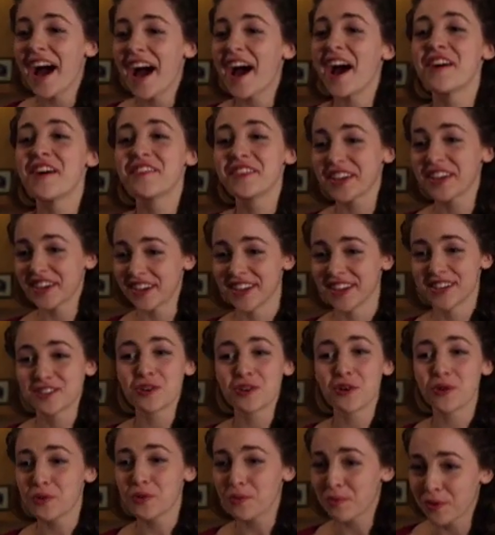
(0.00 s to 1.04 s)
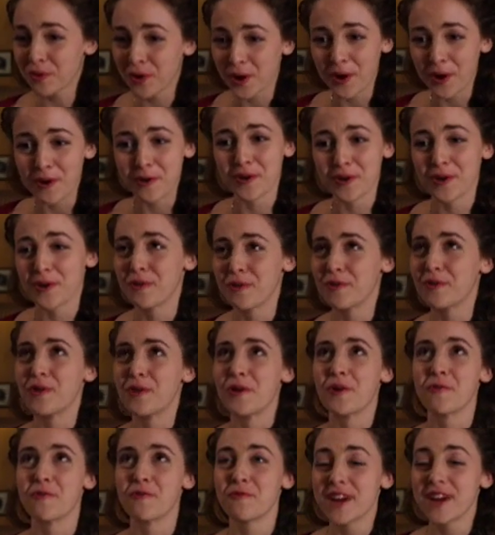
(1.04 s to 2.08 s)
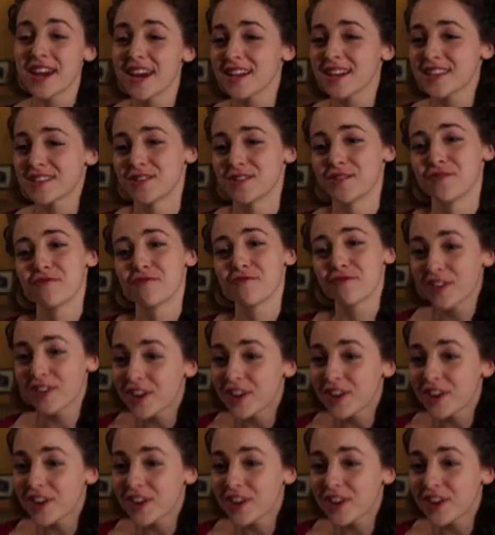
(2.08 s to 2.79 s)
I'll be good, total pro, no no winks, no flirt.